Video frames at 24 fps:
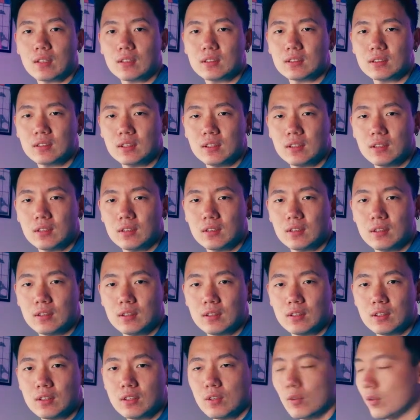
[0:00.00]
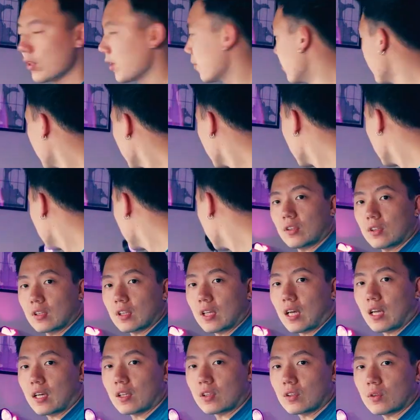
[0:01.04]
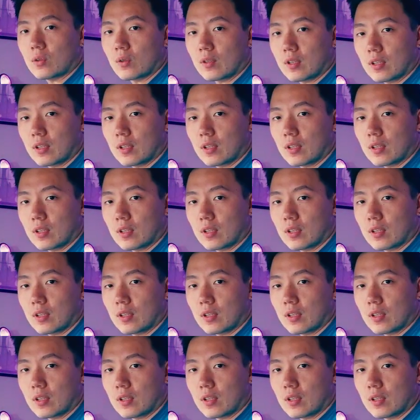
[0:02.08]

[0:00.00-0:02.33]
looks. So we can make it. Do a lot of cool